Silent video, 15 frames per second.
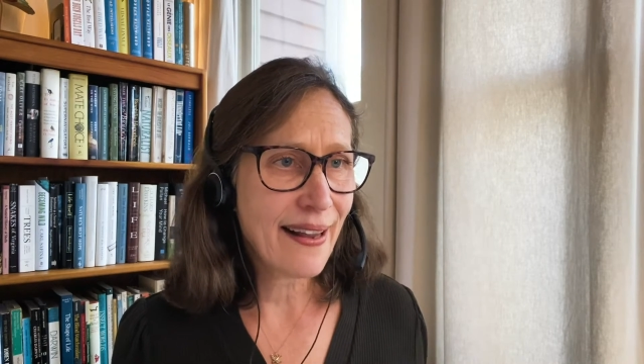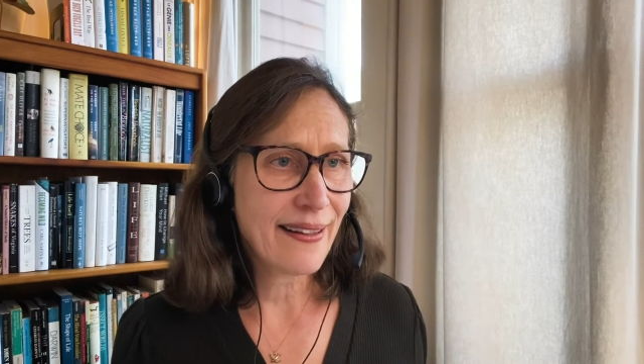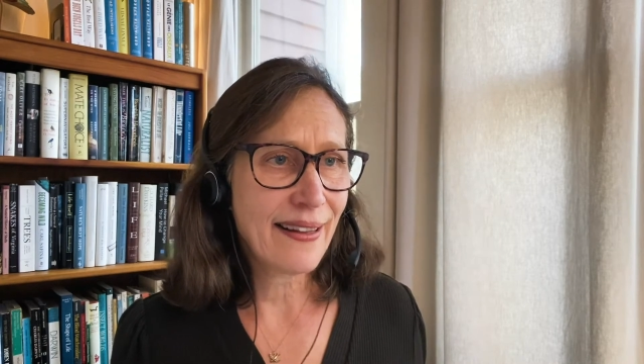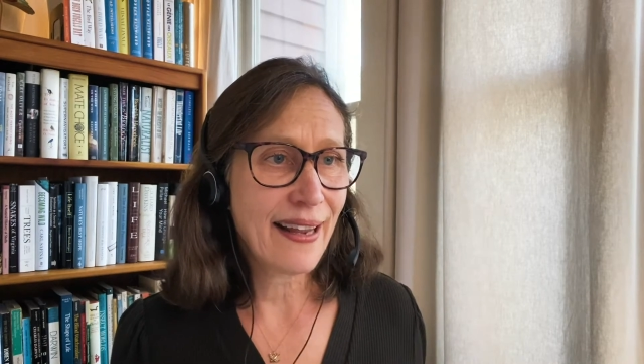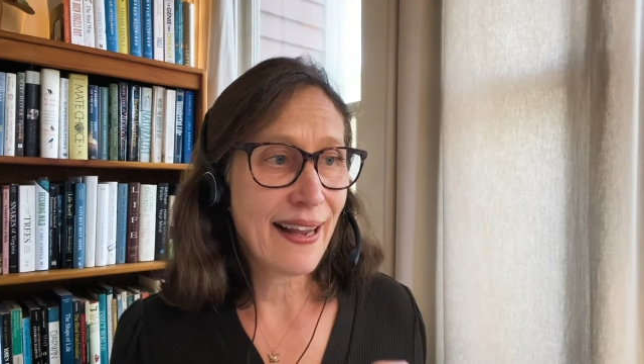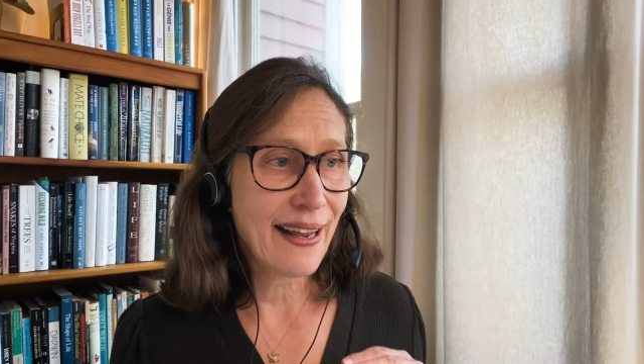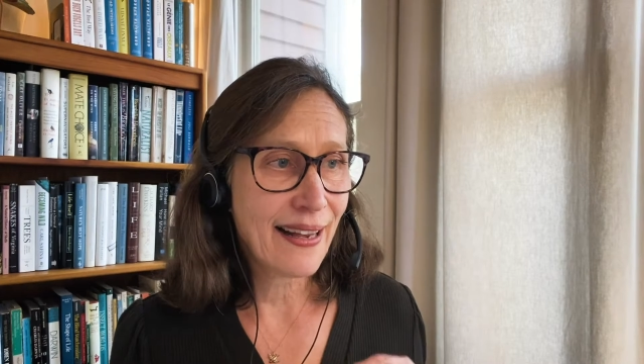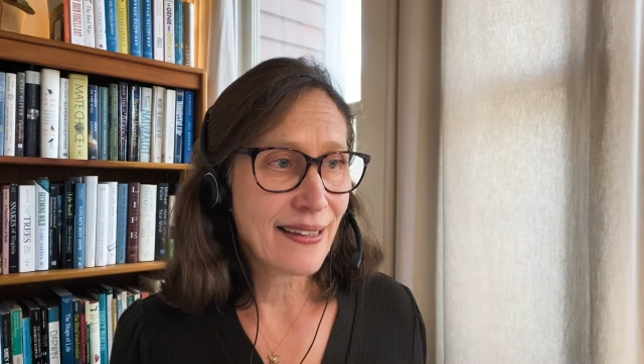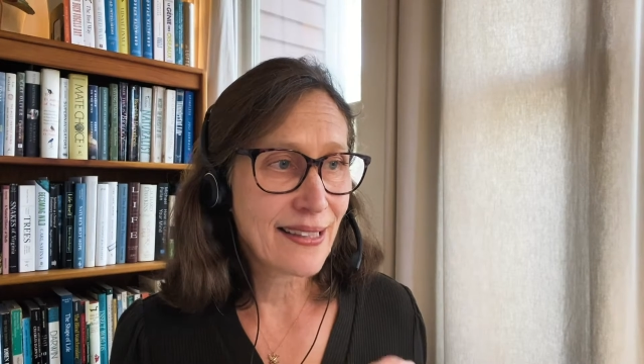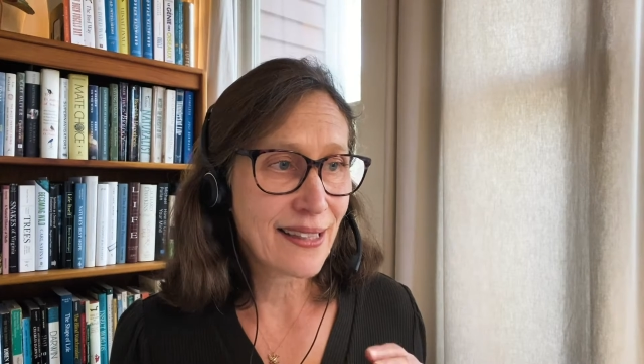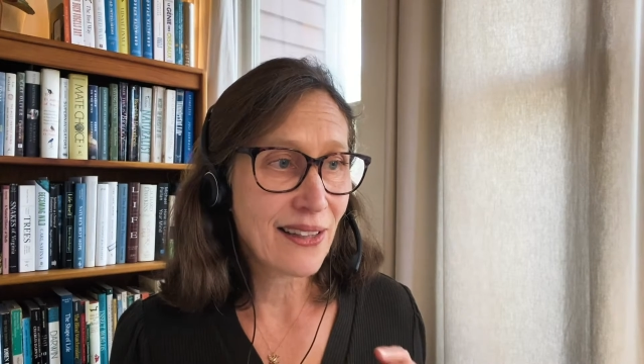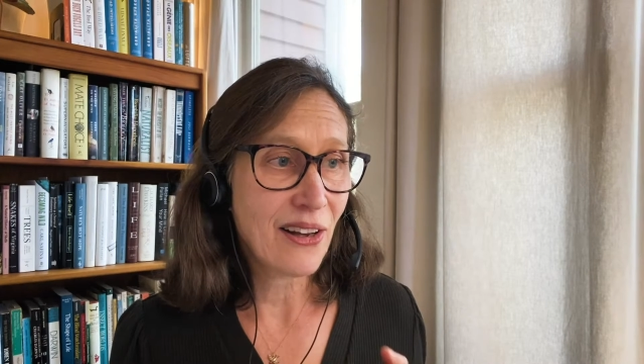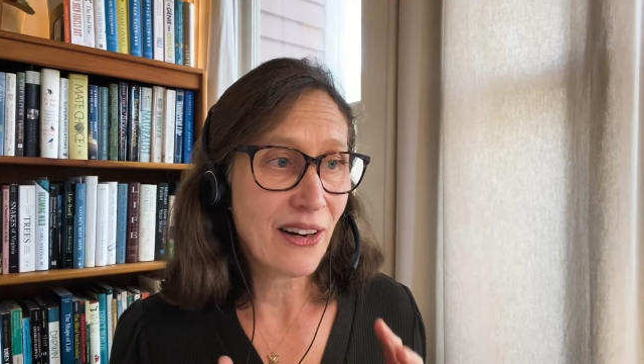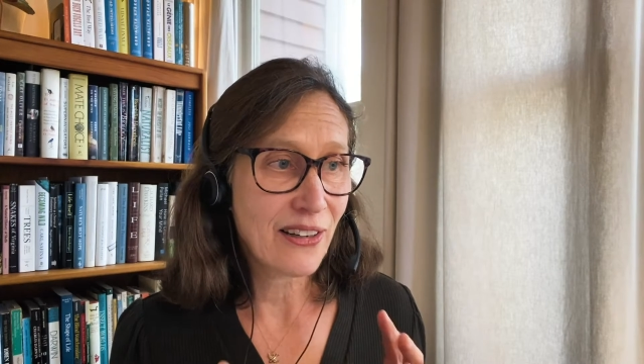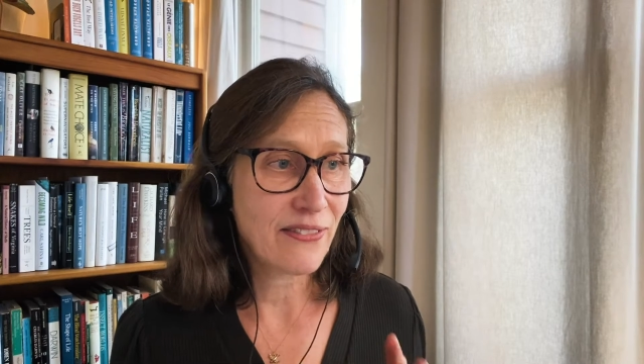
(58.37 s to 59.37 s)
and the
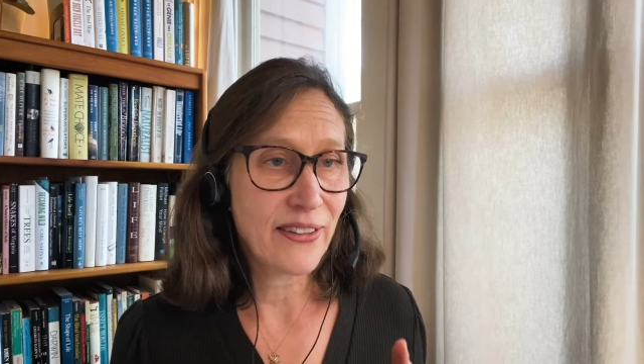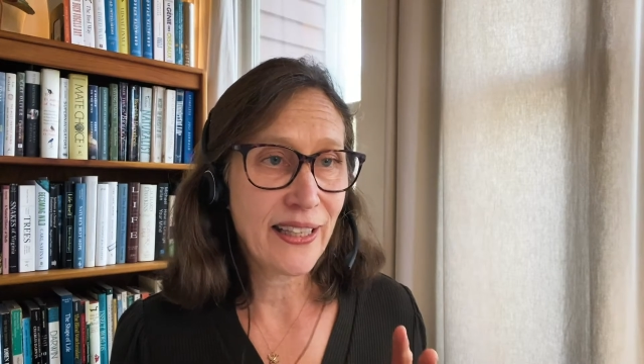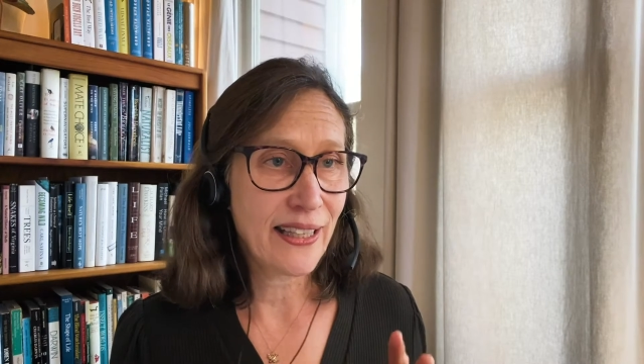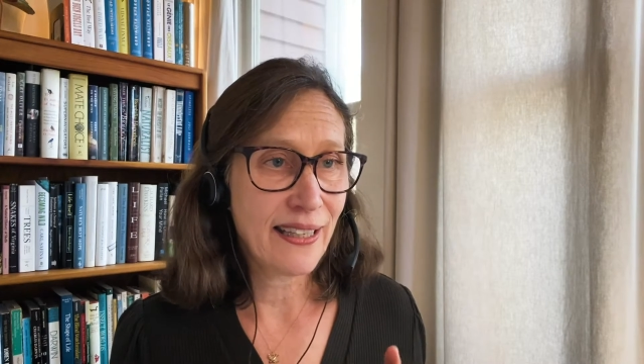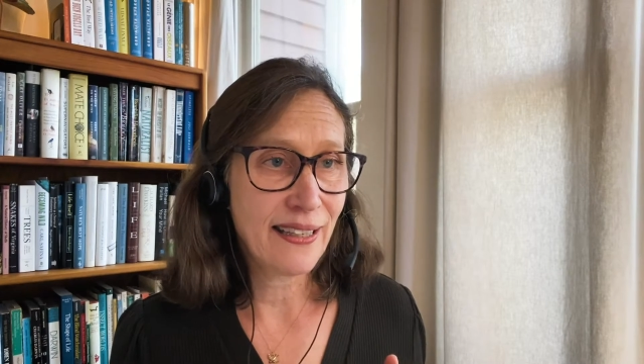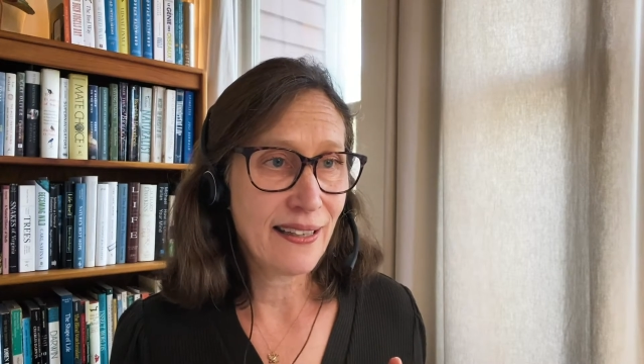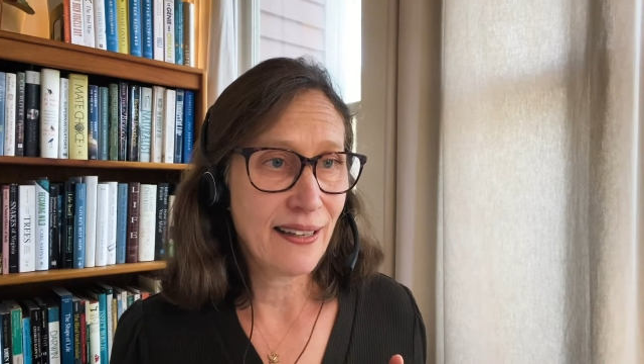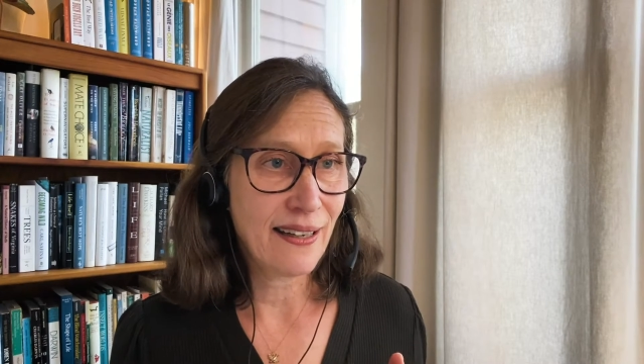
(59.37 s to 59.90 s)
ant larvae